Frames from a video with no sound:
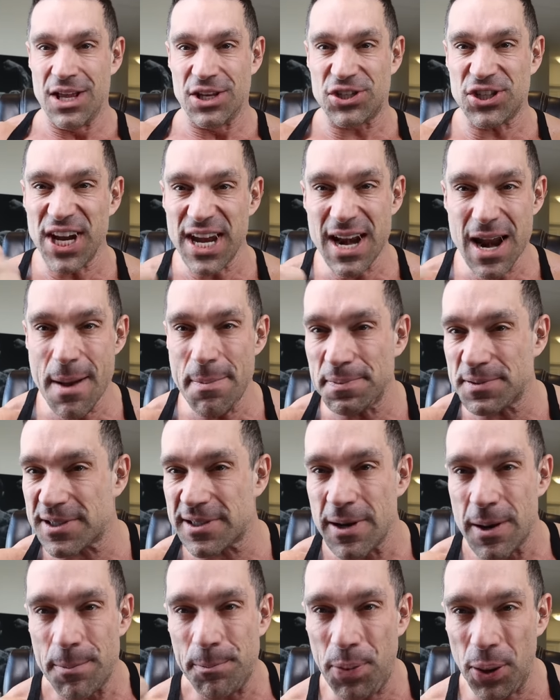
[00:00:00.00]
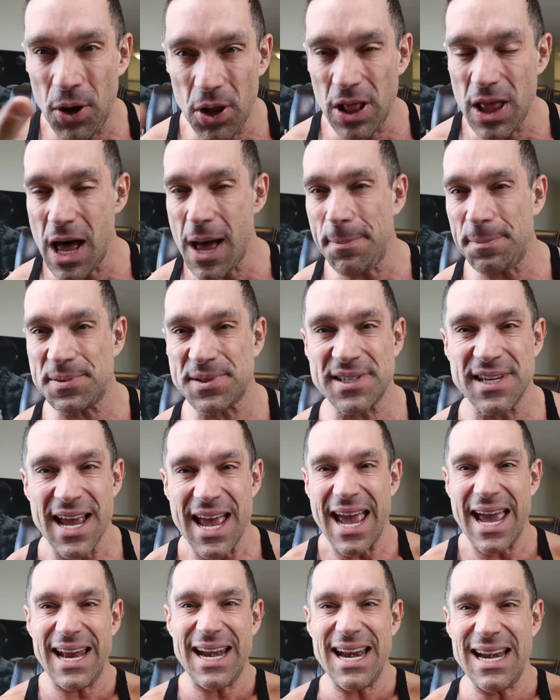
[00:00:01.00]
Chin ups, pull ups,
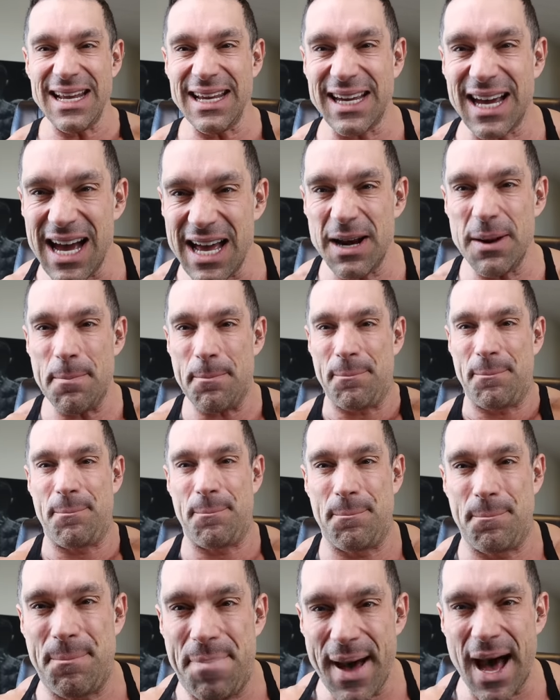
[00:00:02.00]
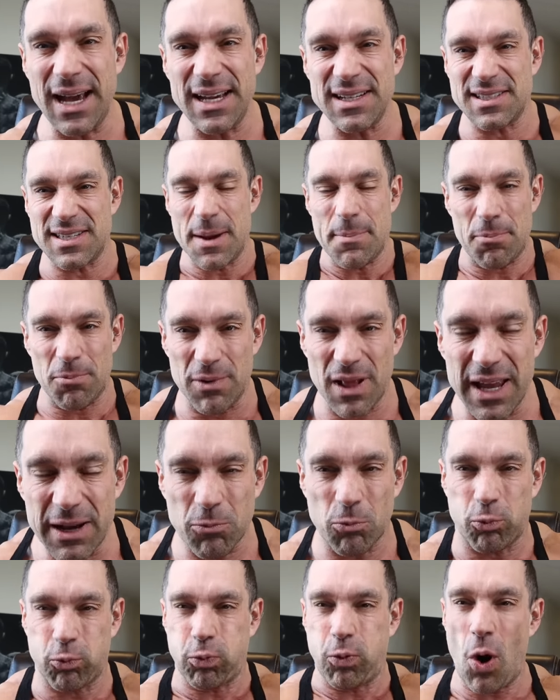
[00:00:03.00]
and any kind of bicep,
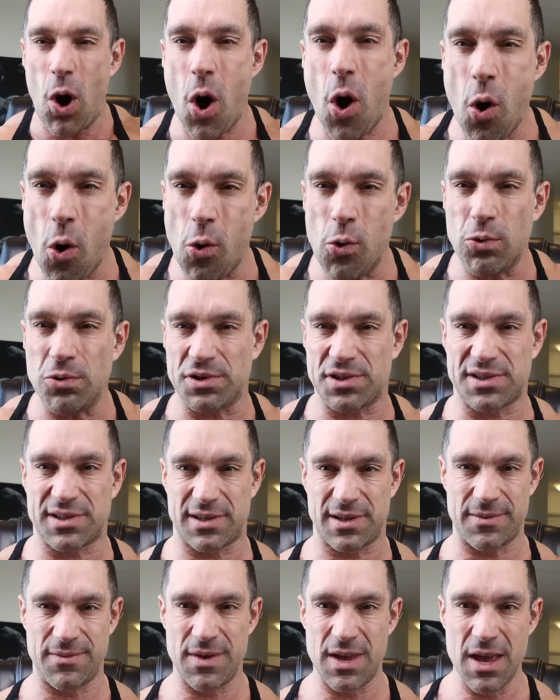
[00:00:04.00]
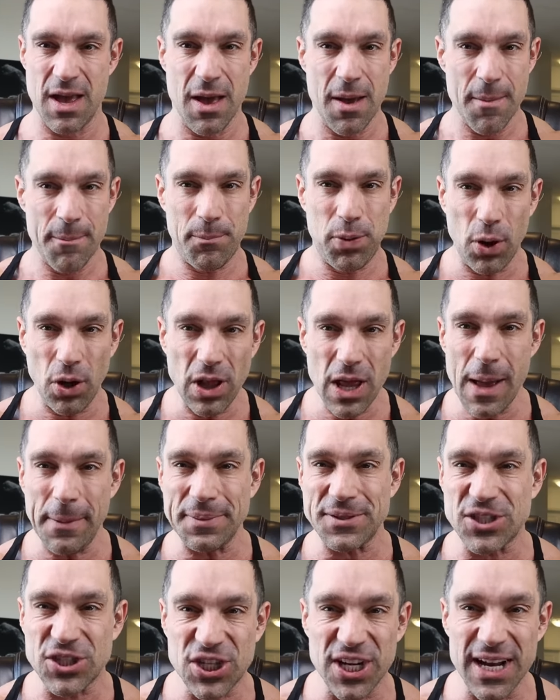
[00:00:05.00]
like rows. Pull
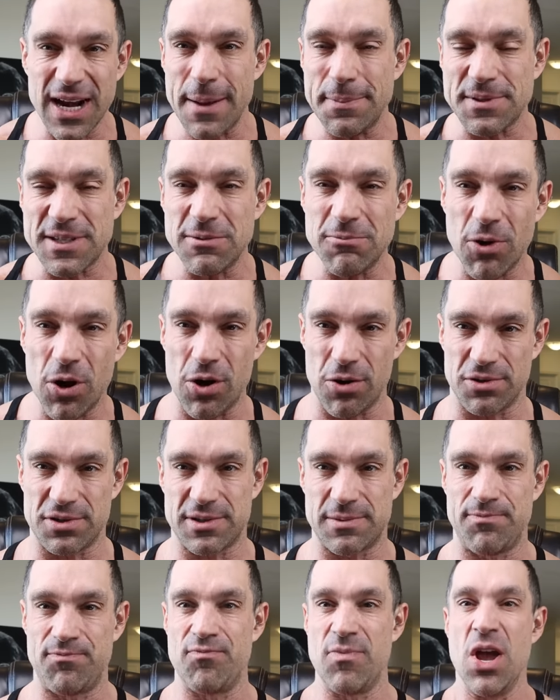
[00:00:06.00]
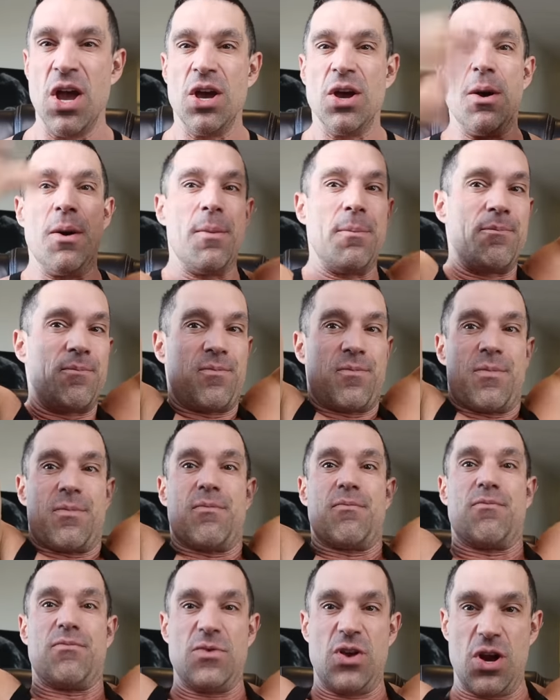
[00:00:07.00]
ups, chin ups, and rows.
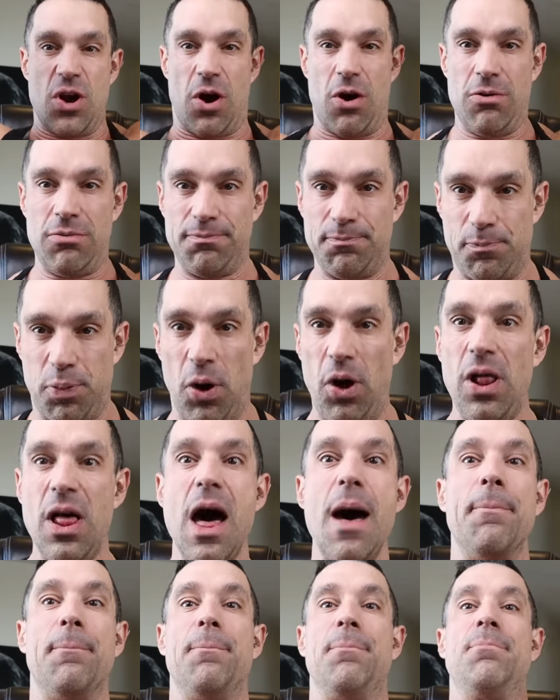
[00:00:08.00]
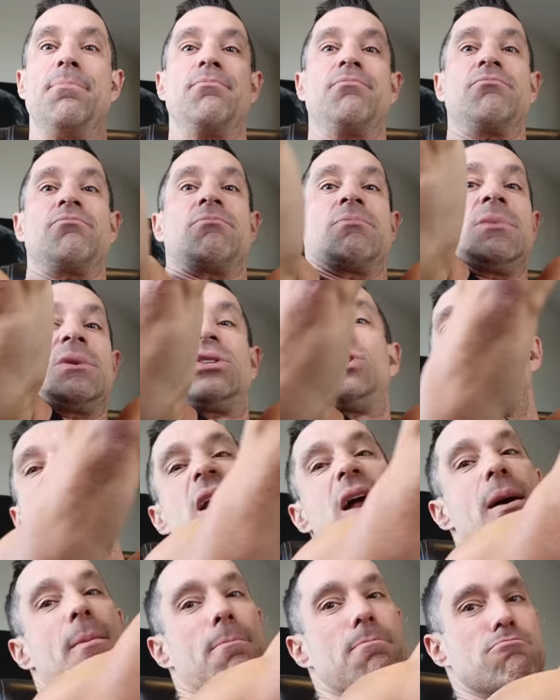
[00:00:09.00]
You know, pull up,
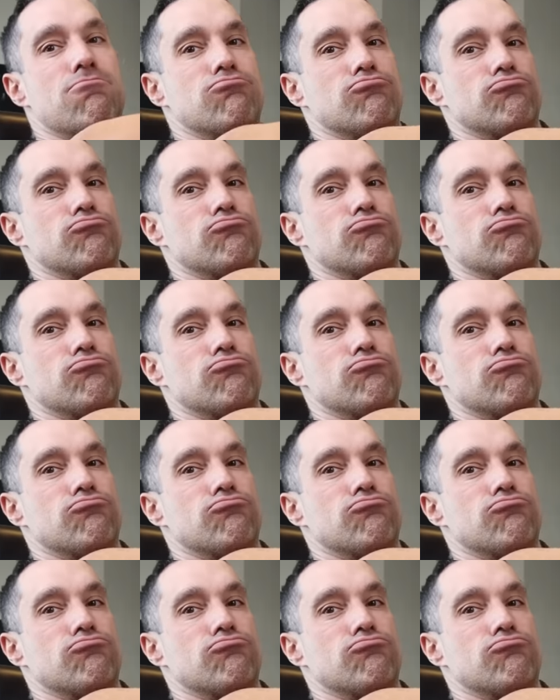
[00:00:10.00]
chin up.